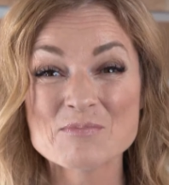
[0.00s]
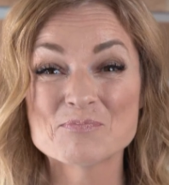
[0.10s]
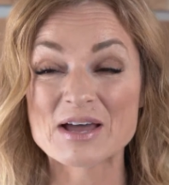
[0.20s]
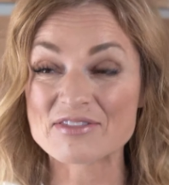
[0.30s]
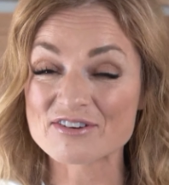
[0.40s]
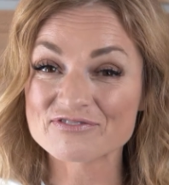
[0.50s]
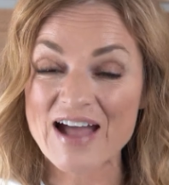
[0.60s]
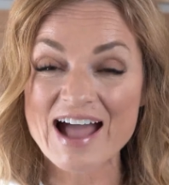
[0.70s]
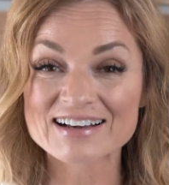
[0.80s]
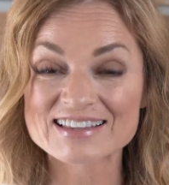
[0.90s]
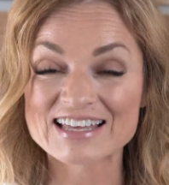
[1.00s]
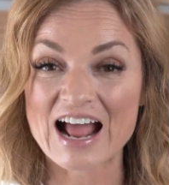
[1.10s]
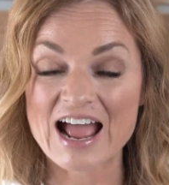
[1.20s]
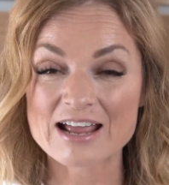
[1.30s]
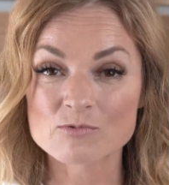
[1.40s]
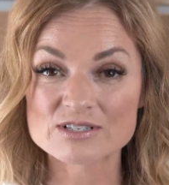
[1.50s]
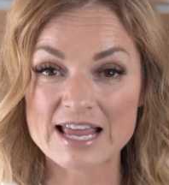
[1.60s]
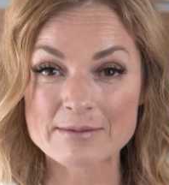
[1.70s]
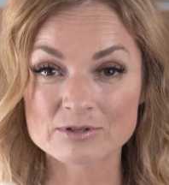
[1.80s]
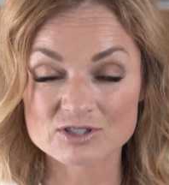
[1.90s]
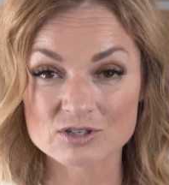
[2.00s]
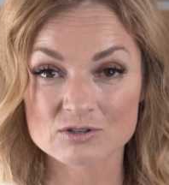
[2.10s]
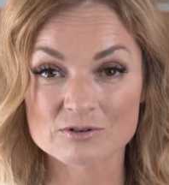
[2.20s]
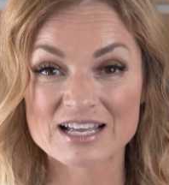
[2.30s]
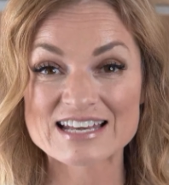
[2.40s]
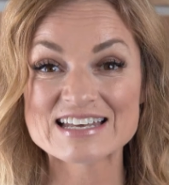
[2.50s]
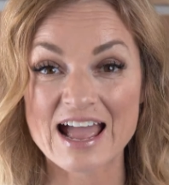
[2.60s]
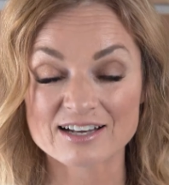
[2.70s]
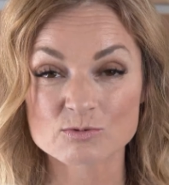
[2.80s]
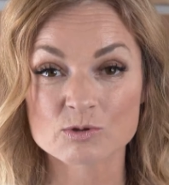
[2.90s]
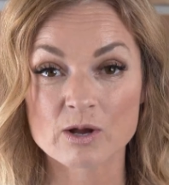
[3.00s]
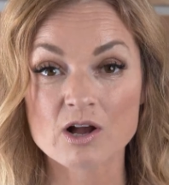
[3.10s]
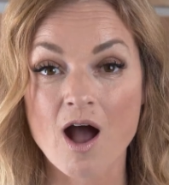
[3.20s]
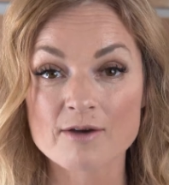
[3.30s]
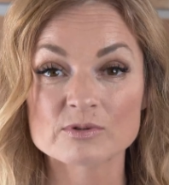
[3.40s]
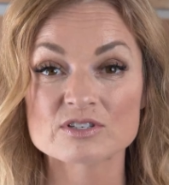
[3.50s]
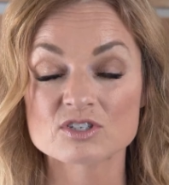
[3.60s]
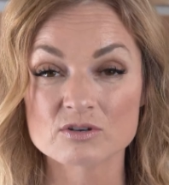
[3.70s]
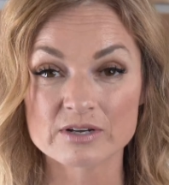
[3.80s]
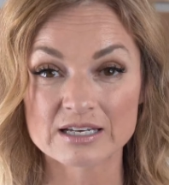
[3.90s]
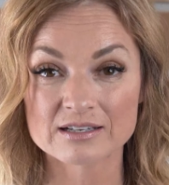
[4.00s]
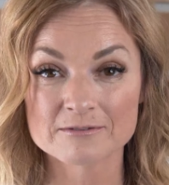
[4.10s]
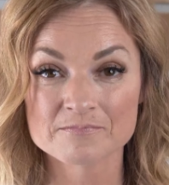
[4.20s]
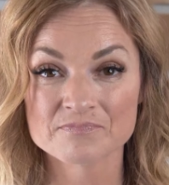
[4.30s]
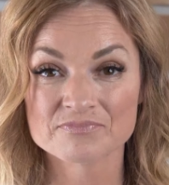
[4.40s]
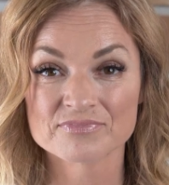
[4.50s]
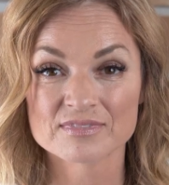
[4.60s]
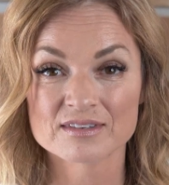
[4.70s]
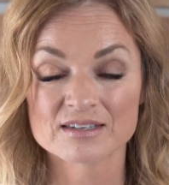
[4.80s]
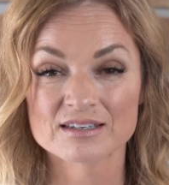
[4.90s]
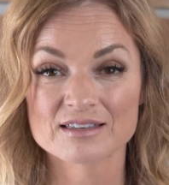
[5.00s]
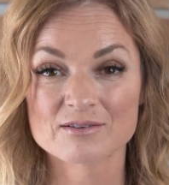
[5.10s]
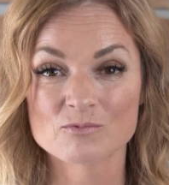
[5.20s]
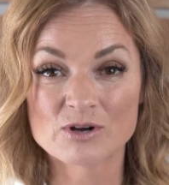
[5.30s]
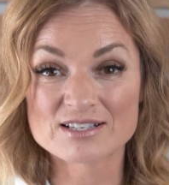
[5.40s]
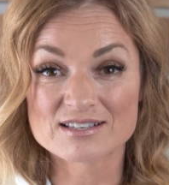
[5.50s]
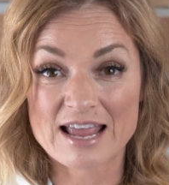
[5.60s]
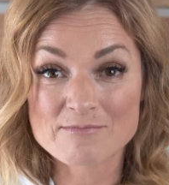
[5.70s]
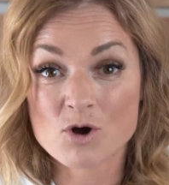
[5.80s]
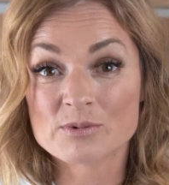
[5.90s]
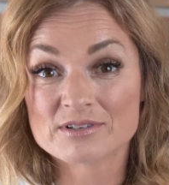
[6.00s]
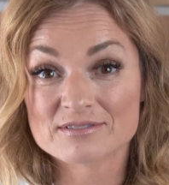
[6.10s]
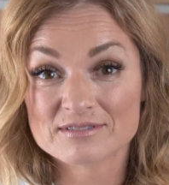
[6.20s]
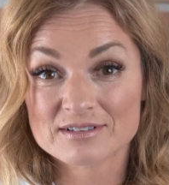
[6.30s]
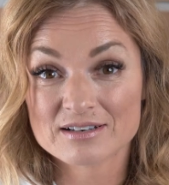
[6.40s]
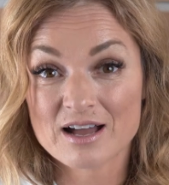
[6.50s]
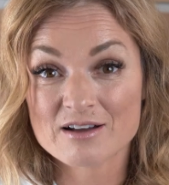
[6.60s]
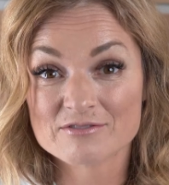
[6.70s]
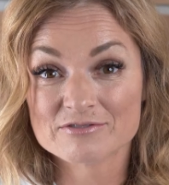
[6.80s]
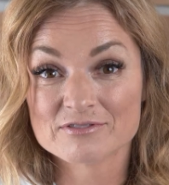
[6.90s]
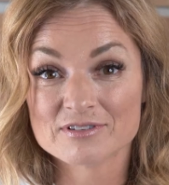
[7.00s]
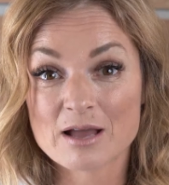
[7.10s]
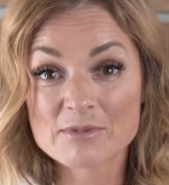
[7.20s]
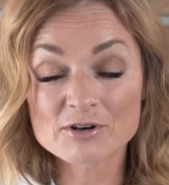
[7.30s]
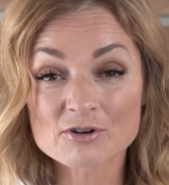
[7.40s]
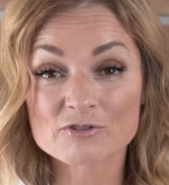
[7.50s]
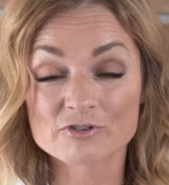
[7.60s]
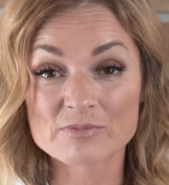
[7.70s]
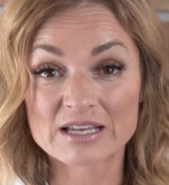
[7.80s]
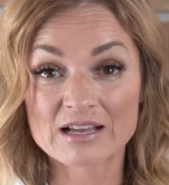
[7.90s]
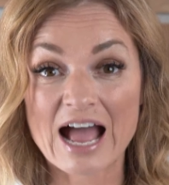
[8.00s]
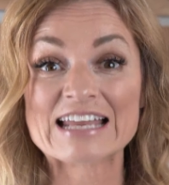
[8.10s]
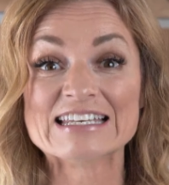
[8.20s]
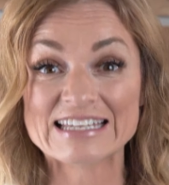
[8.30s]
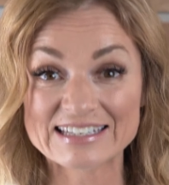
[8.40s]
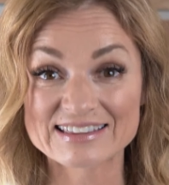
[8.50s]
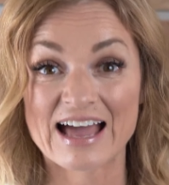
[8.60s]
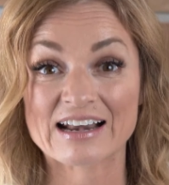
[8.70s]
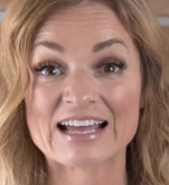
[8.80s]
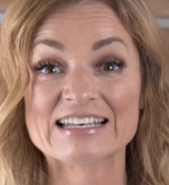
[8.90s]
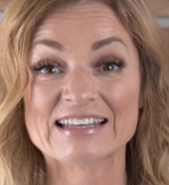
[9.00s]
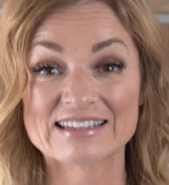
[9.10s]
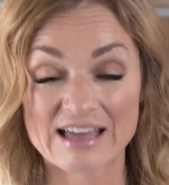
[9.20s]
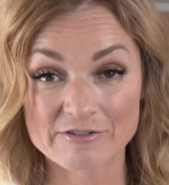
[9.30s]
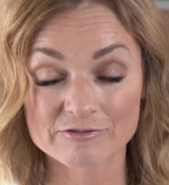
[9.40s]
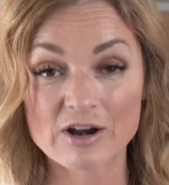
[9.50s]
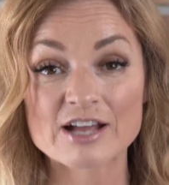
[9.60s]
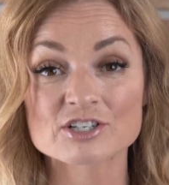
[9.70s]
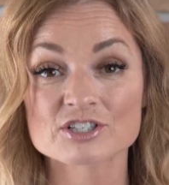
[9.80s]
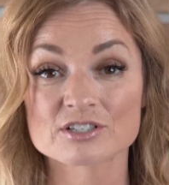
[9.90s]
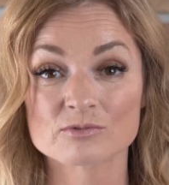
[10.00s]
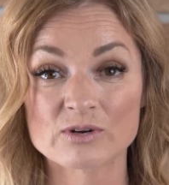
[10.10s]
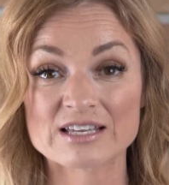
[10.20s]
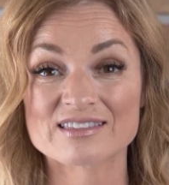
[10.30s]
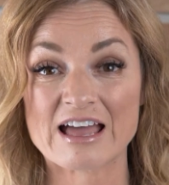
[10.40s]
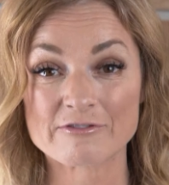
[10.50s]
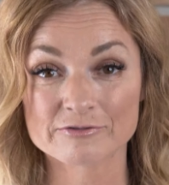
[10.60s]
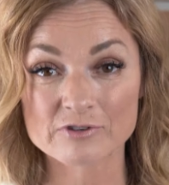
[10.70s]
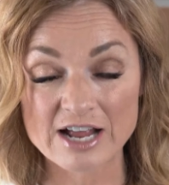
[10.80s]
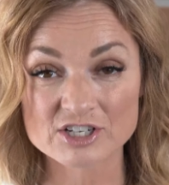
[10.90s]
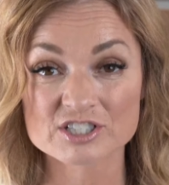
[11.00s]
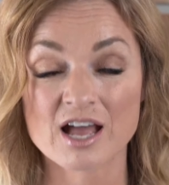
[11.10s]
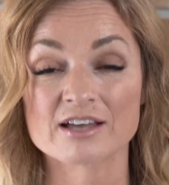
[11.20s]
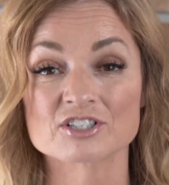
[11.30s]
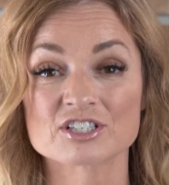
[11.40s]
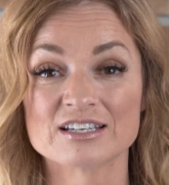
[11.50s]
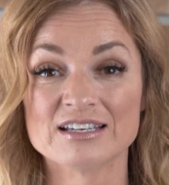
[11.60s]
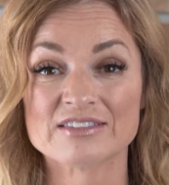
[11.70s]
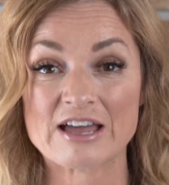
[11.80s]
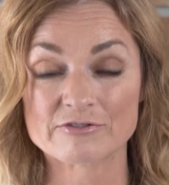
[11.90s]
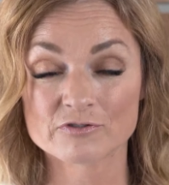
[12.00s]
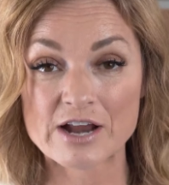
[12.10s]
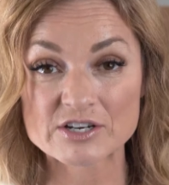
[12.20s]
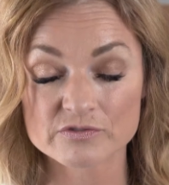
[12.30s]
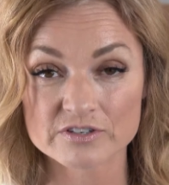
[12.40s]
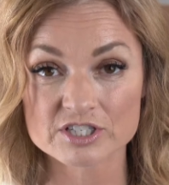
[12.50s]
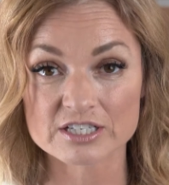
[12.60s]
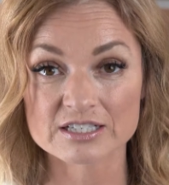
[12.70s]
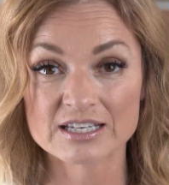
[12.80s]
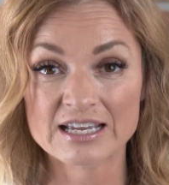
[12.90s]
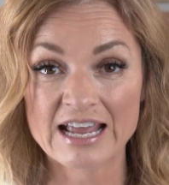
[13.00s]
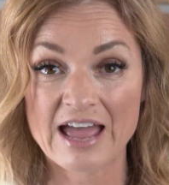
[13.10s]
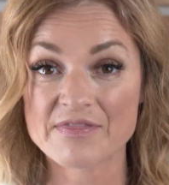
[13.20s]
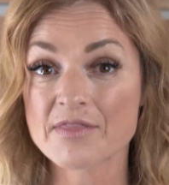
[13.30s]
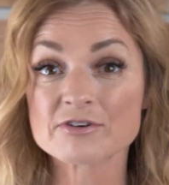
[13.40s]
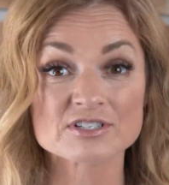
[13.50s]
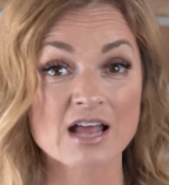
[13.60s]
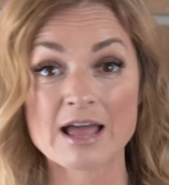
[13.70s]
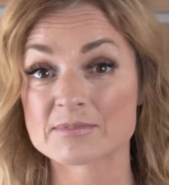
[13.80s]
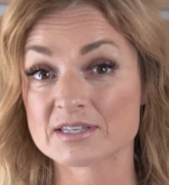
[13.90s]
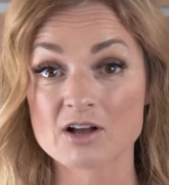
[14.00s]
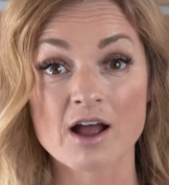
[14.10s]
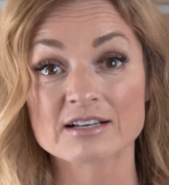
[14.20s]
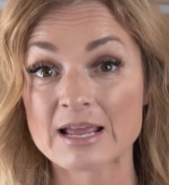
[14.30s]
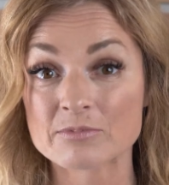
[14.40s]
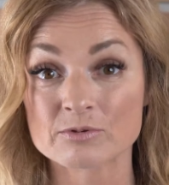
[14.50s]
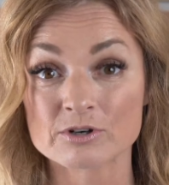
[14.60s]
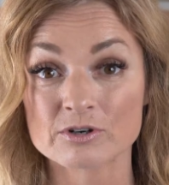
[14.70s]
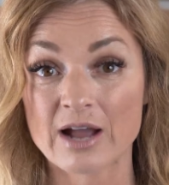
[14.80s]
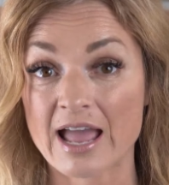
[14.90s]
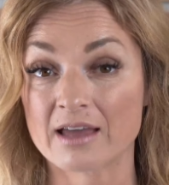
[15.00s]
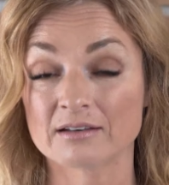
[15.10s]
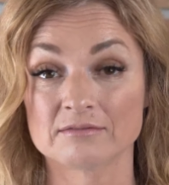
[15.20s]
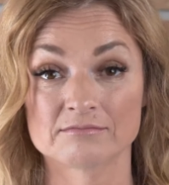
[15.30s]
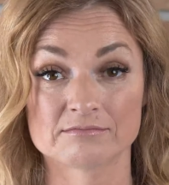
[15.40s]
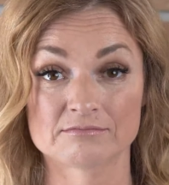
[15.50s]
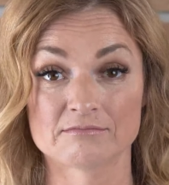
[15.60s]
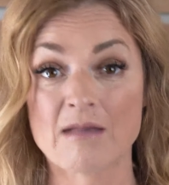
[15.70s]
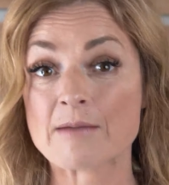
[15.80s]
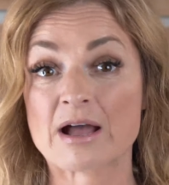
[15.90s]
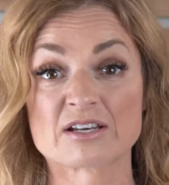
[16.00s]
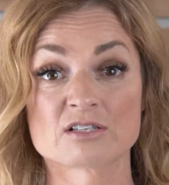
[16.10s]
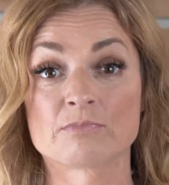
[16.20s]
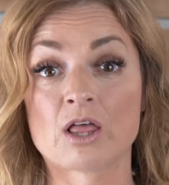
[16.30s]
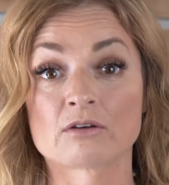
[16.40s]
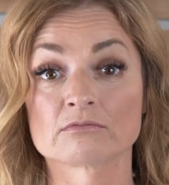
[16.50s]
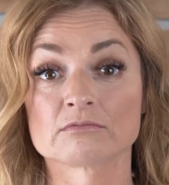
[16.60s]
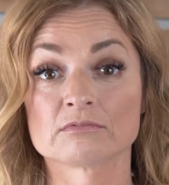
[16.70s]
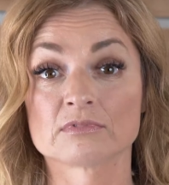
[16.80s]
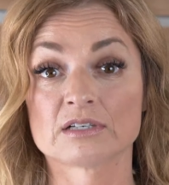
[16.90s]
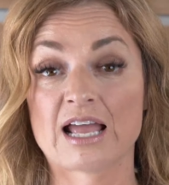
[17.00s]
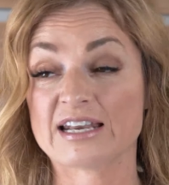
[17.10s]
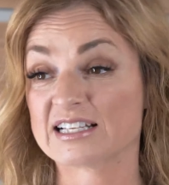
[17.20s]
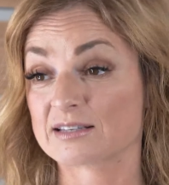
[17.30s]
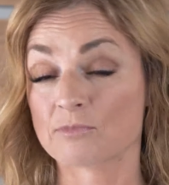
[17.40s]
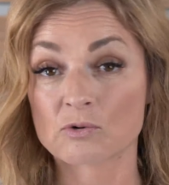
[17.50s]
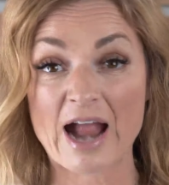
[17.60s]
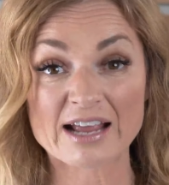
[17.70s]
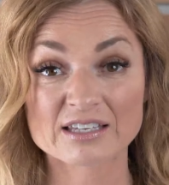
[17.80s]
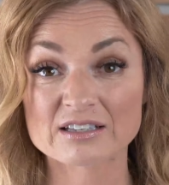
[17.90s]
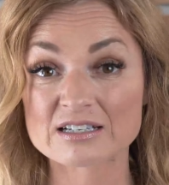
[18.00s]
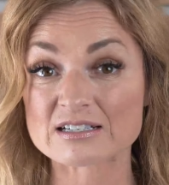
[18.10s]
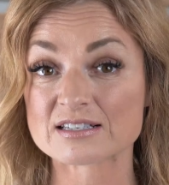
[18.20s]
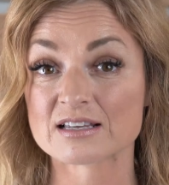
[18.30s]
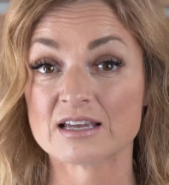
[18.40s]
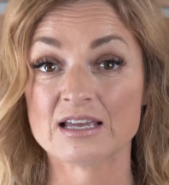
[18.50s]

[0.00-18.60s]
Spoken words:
But the fact that I was able to connect with what God was doing was a moment of a miracle for me. I needed that. I needed that fresh wind, that fresh touch, that fresh vision. And then there's times that God came through and my mind is blown and it's miraculous.